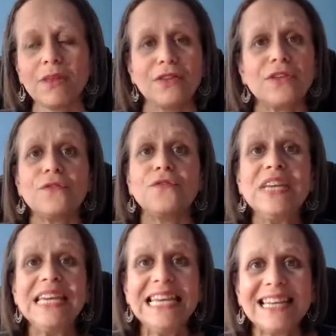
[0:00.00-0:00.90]
and the
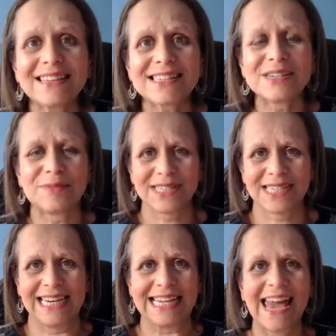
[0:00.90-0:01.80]
feeling that someone's
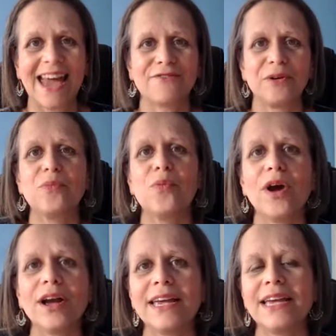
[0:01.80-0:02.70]
going to get from
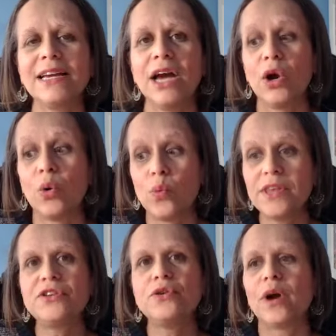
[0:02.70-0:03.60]
working
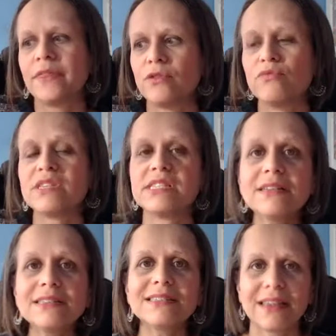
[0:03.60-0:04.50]
with you and the
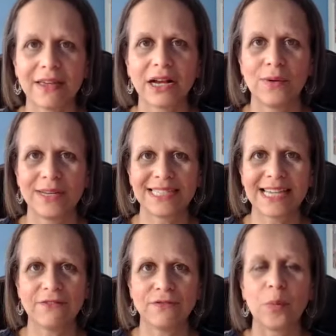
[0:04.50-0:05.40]
results that they're going to
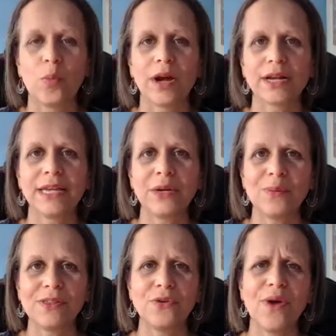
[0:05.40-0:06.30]
get from working
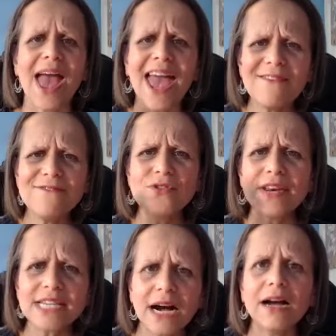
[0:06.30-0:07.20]
with you.
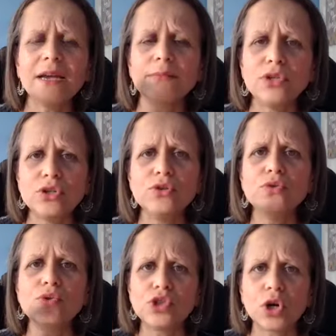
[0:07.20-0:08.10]
Every time
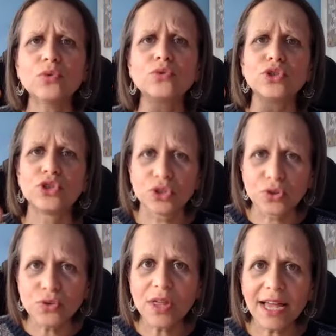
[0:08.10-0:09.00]
you don't
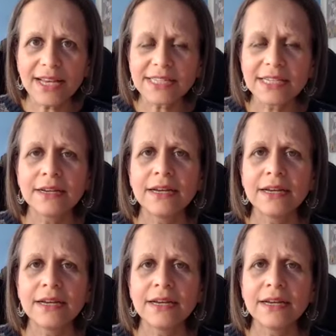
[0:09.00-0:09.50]
do that,